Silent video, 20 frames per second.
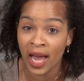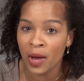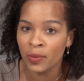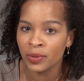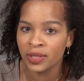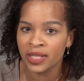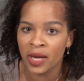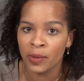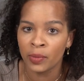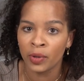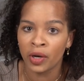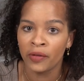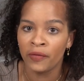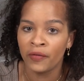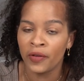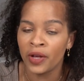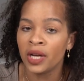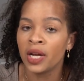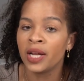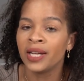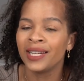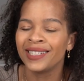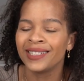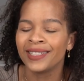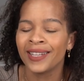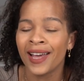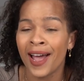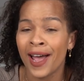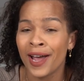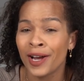I was able to fit an
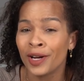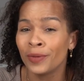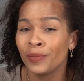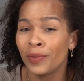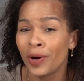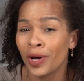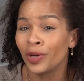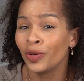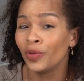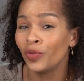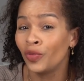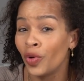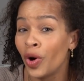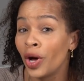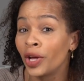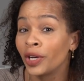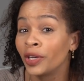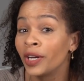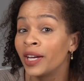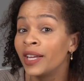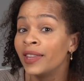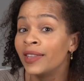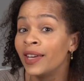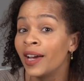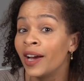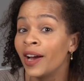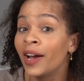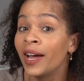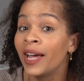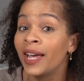entire bottle of water in there.